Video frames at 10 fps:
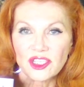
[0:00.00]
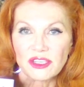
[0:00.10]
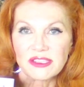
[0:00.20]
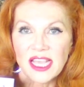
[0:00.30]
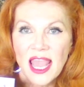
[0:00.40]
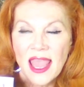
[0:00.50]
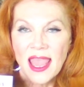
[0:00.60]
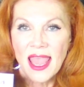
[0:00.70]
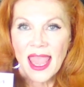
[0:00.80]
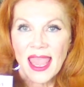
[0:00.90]
issues.
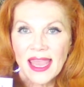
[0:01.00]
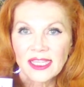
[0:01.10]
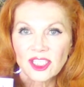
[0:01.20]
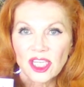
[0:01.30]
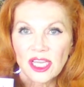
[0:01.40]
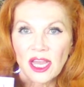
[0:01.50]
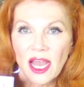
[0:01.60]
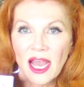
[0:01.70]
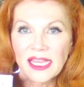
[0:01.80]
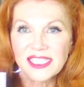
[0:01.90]
And
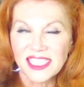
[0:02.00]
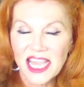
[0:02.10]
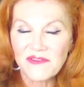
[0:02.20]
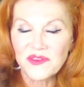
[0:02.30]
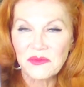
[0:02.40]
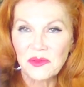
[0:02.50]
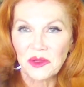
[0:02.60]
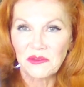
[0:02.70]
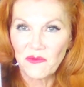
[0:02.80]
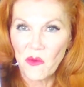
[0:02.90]
I saved the
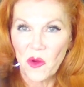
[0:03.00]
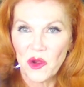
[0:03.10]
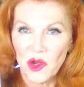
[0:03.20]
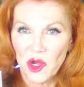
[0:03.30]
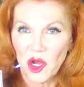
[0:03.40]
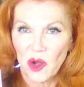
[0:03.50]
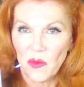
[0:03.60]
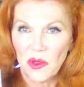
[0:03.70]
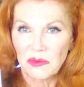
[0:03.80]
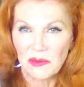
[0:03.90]
book for her.
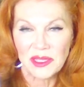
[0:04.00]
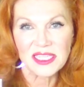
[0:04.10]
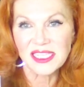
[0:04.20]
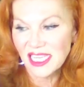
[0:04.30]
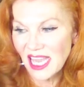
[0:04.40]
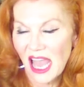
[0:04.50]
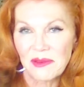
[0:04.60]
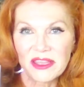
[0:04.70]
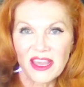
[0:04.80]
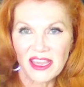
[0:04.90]
When we went to see
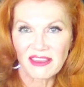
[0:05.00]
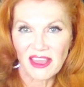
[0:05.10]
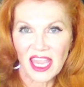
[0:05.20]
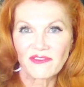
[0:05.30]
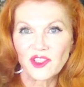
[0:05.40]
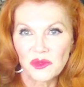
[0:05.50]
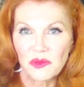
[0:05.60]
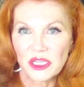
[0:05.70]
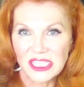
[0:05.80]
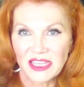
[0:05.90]
Gabby, they gave two
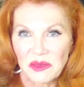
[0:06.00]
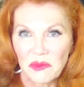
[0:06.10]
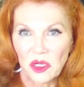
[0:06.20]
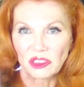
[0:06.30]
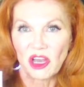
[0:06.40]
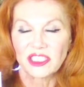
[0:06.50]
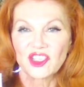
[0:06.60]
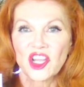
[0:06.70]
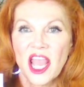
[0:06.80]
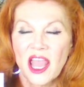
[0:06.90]
books at the book
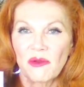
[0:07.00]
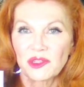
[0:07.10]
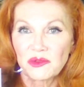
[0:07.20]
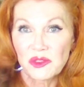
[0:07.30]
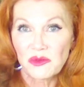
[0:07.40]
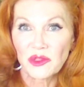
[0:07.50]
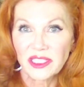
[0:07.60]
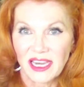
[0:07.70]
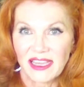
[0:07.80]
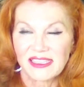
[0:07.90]
launch, which was
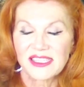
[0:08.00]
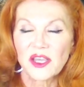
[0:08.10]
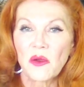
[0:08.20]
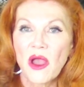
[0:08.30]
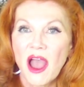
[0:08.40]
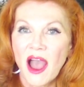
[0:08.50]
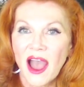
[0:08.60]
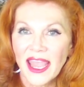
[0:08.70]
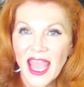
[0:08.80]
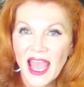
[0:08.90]
really nice. So
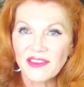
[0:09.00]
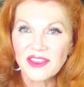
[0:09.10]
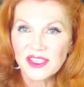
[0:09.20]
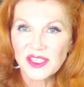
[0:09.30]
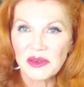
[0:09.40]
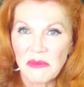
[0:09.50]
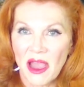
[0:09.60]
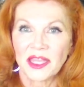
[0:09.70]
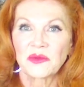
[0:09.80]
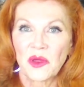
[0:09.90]
I had this in
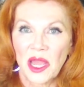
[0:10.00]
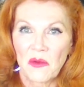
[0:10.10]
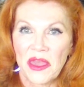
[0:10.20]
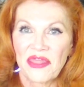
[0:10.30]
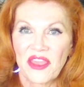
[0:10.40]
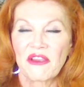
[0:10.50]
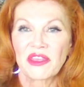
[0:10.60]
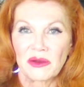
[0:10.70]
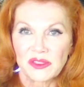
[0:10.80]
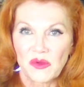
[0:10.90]
mind when I went
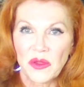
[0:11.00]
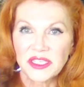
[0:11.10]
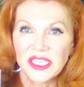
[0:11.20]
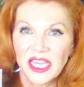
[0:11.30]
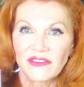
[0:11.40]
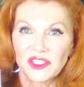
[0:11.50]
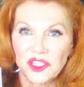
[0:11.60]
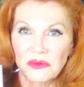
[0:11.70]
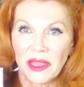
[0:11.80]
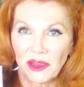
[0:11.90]
there that I was going to give
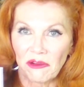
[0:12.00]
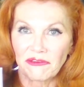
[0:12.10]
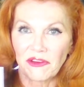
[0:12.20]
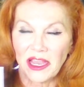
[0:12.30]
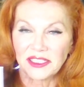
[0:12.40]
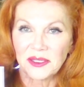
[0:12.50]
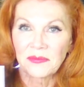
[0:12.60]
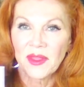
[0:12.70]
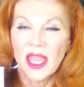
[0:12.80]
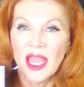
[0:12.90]
it to my girlfriend.